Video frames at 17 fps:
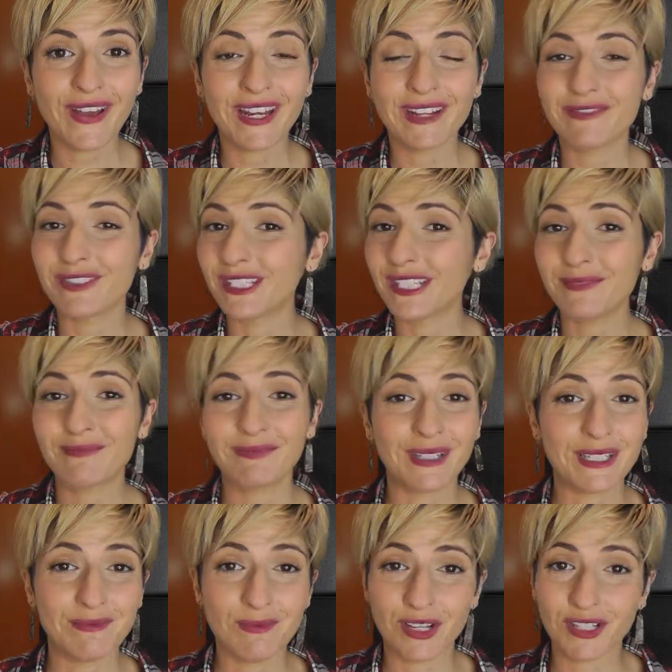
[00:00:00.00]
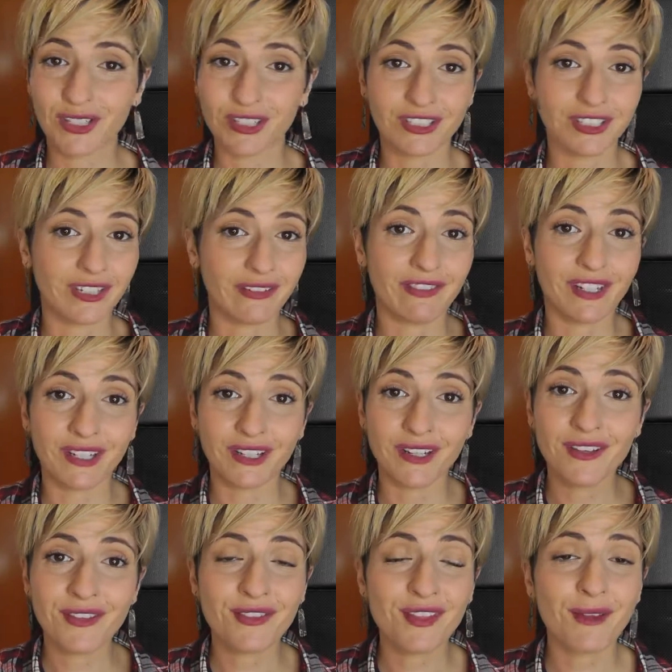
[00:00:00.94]
and if you did, please make sure to give it a
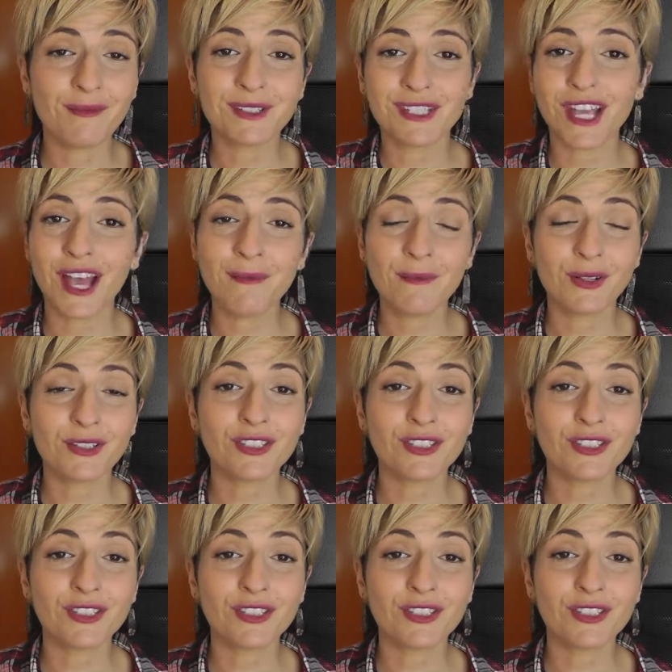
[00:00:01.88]
good thumbs up.